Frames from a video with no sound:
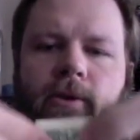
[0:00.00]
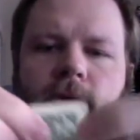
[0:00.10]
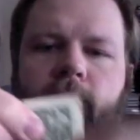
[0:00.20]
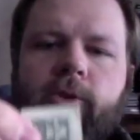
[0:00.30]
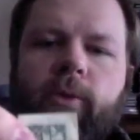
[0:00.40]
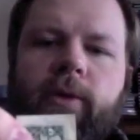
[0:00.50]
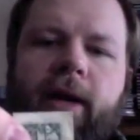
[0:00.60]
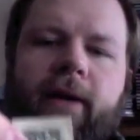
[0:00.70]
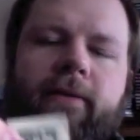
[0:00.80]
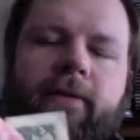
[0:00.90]
So we
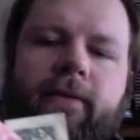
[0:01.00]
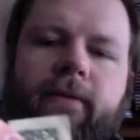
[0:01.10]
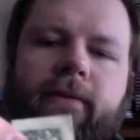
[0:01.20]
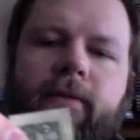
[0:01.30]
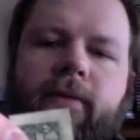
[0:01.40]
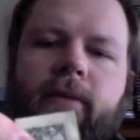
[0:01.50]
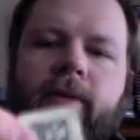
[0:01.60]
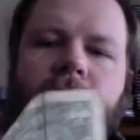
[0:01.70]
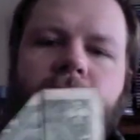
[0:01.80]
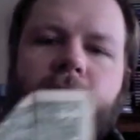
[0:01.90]
have
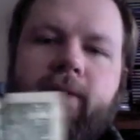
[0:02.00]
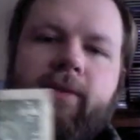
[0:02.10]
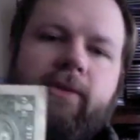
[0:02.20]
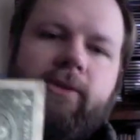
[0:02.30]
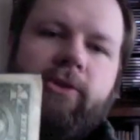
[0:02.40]
this